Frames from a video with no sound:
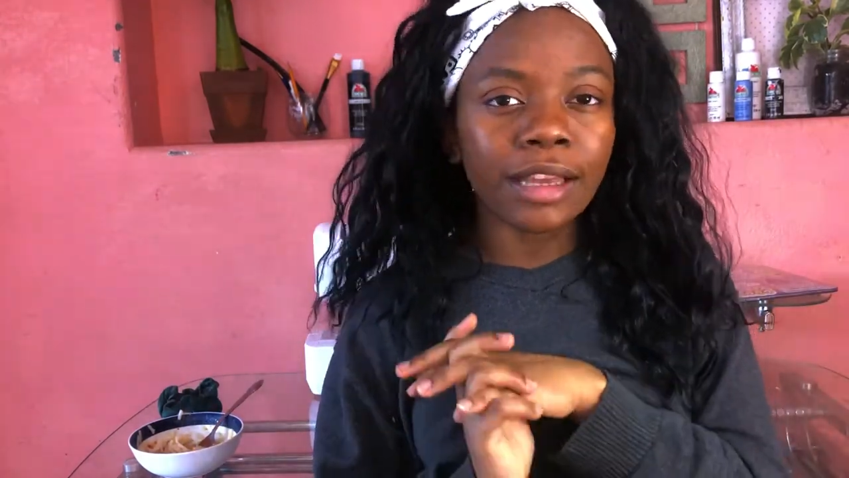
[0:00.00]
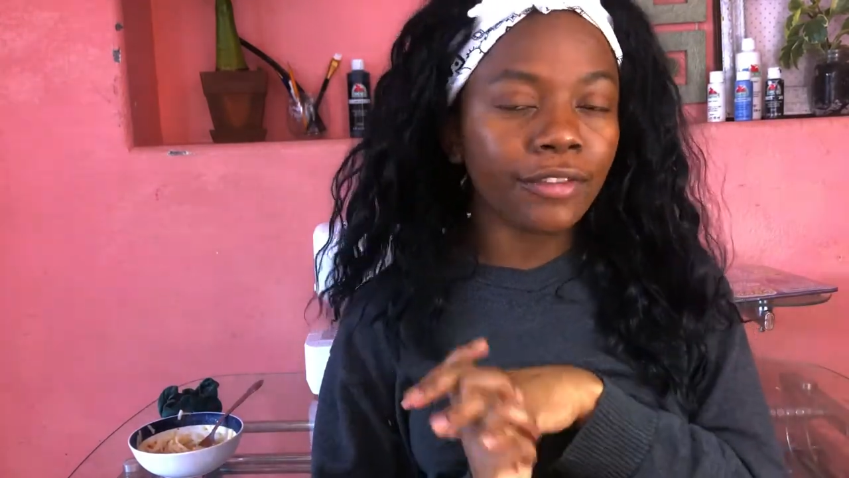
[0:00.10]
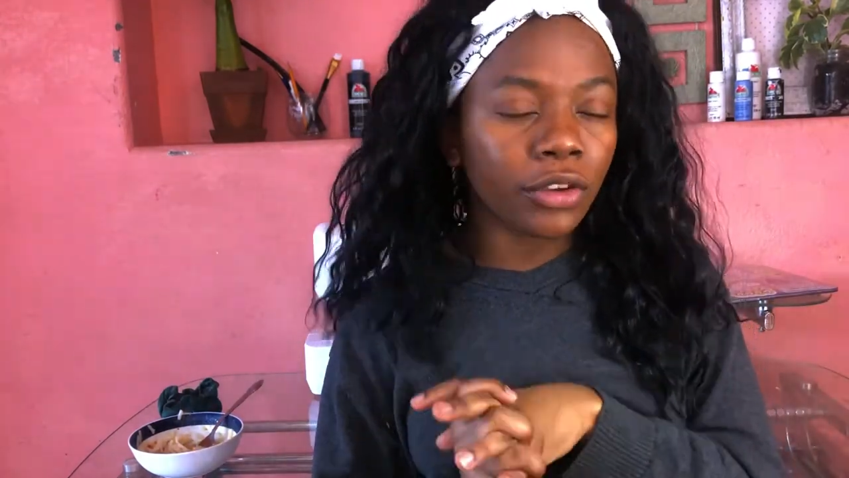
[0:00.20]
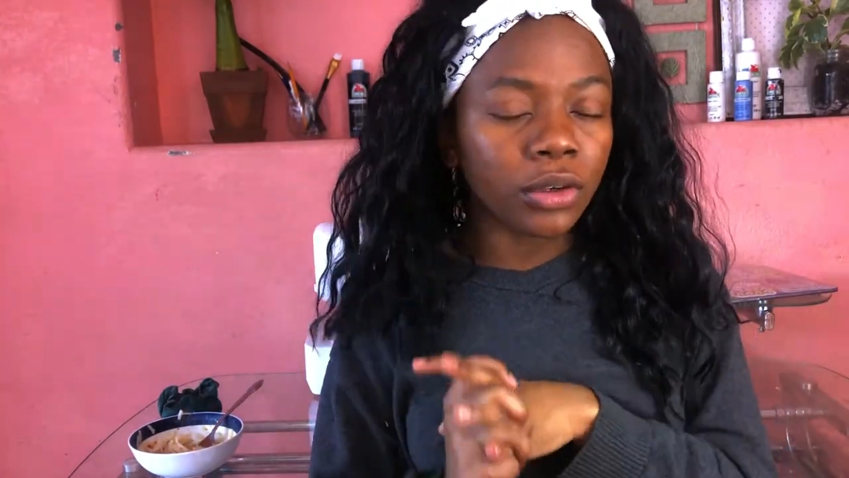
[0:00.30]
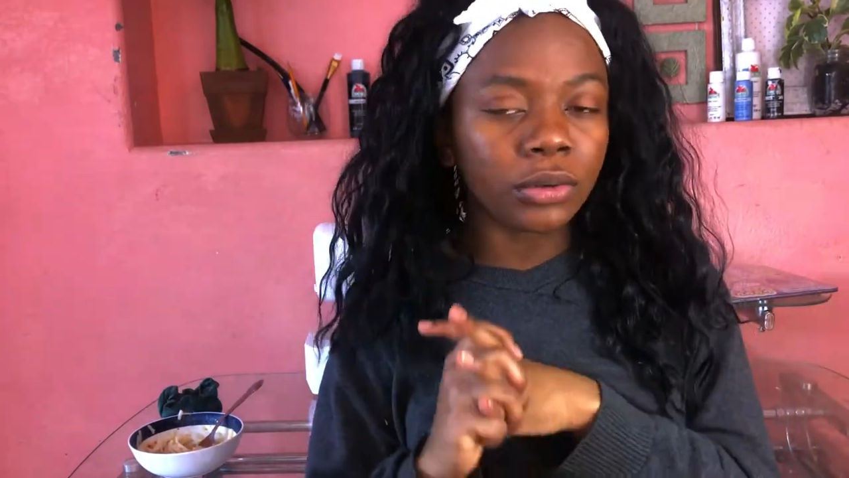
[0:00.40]

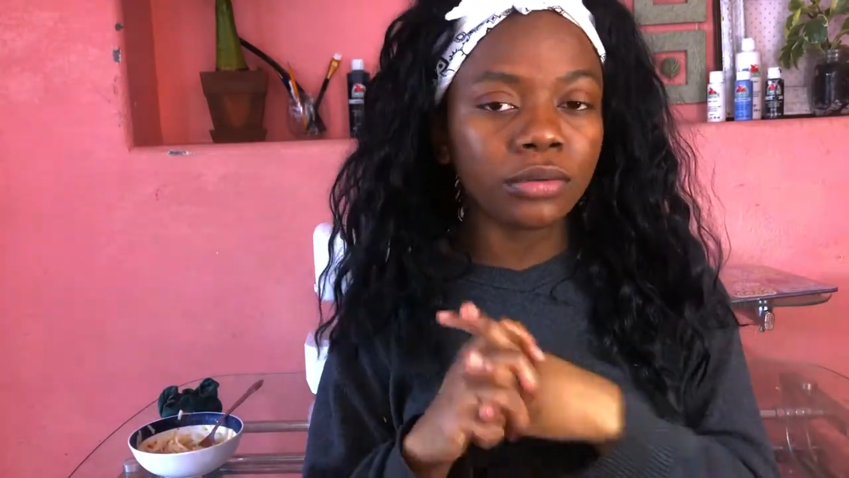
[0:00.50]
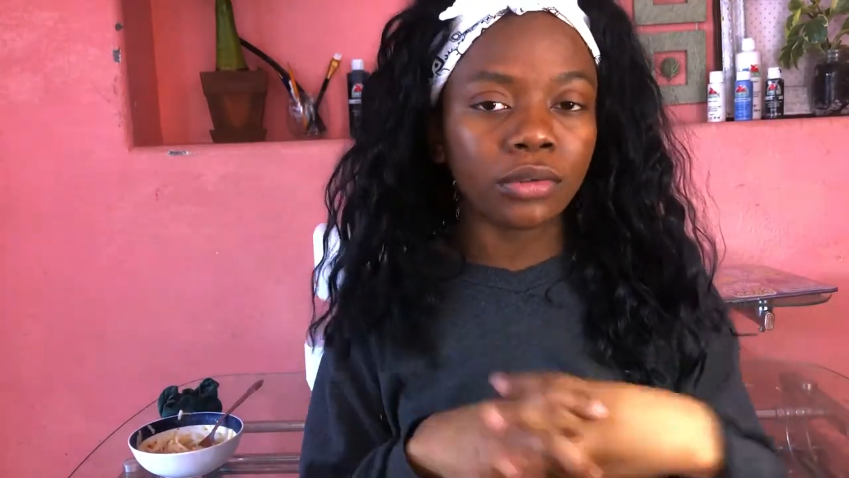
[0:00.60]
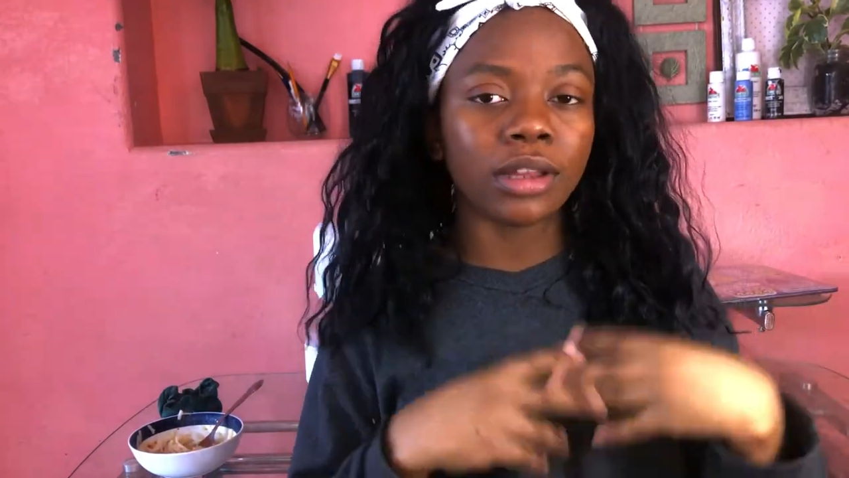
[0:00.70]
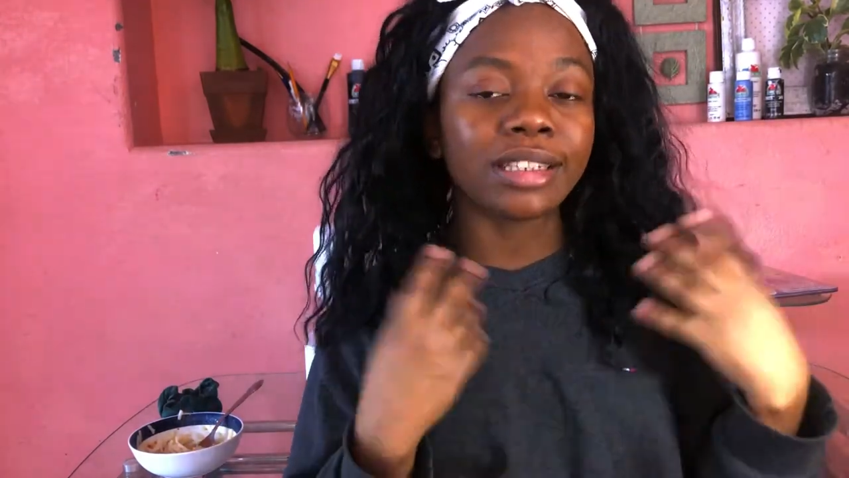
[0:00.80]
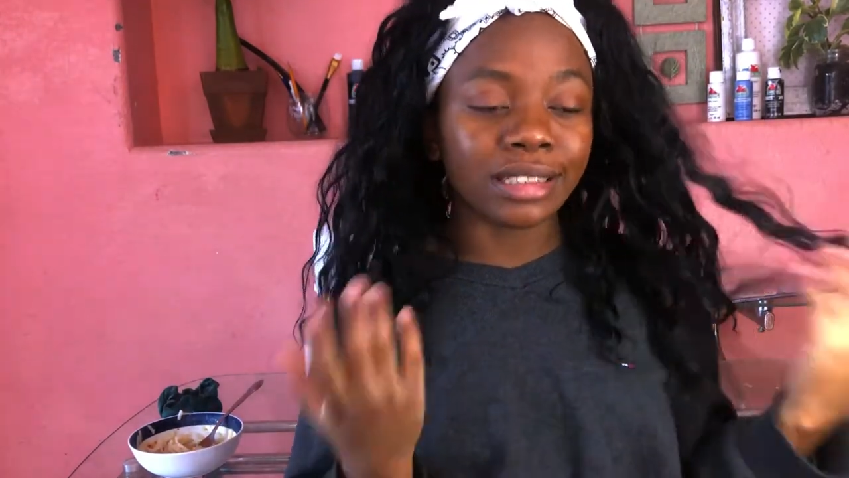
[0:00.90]
if you
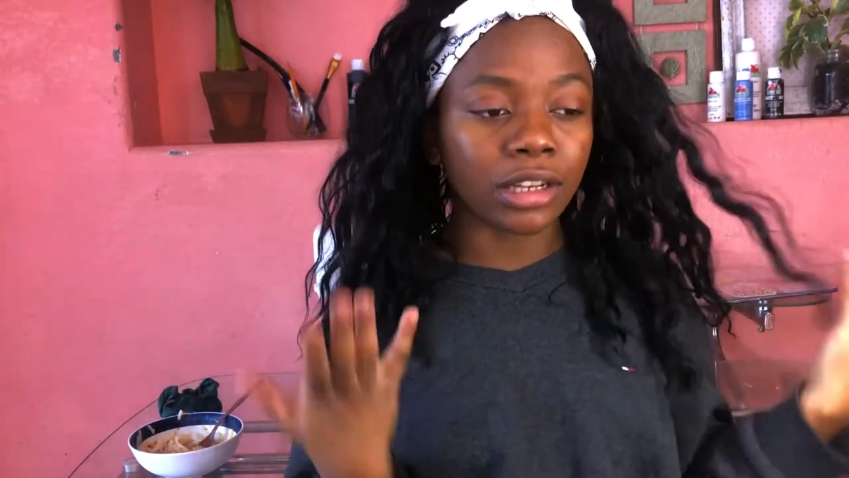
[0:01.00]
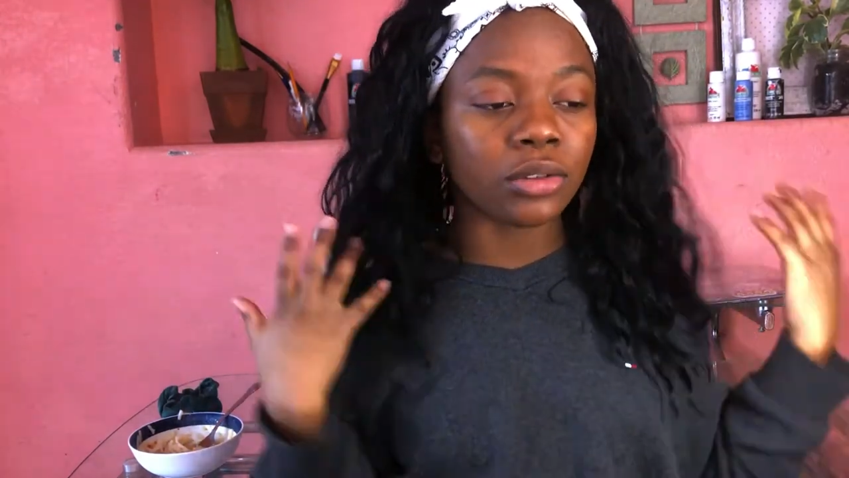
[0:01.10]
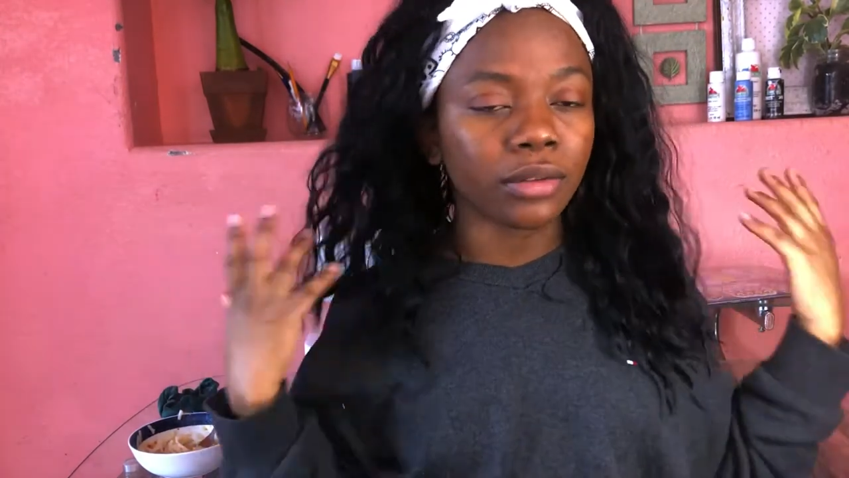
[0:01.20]
do decide